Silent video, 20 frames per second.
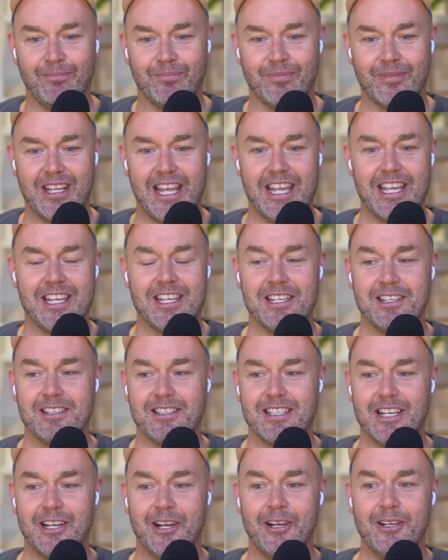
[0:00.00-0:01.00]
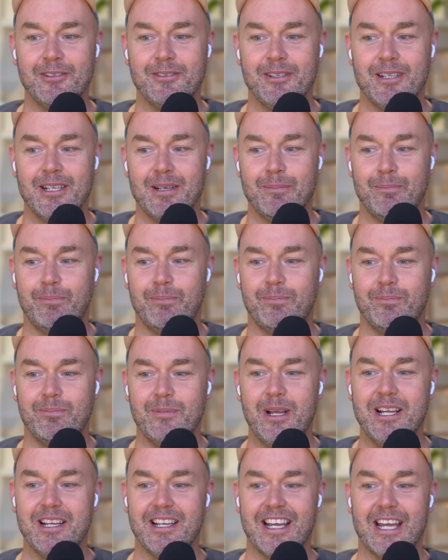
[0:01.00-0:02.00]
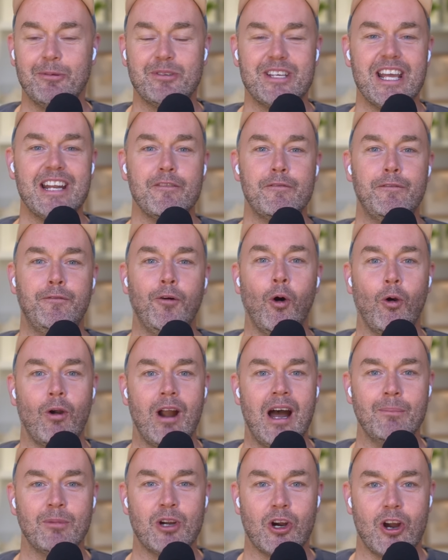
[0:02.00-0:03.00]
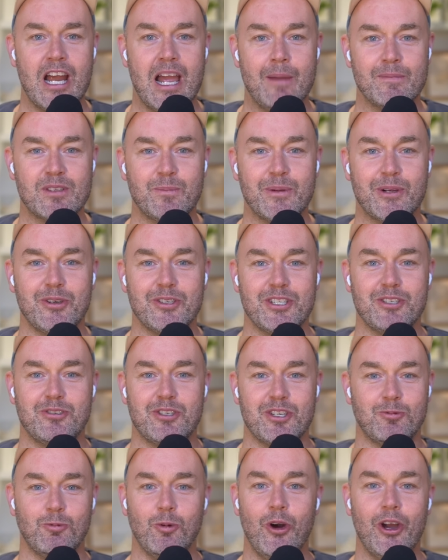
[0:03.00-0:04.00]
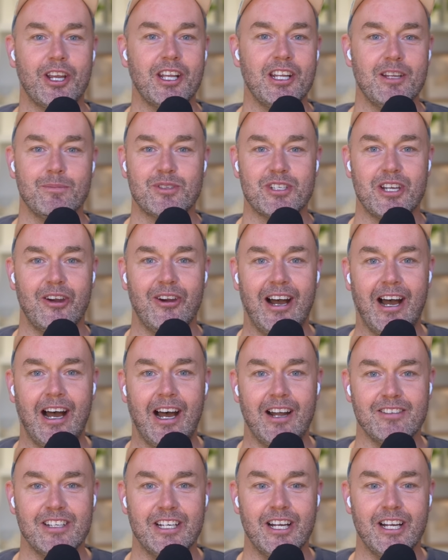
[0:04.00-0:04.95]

He was getting forearm cramps because he's just working them so hard,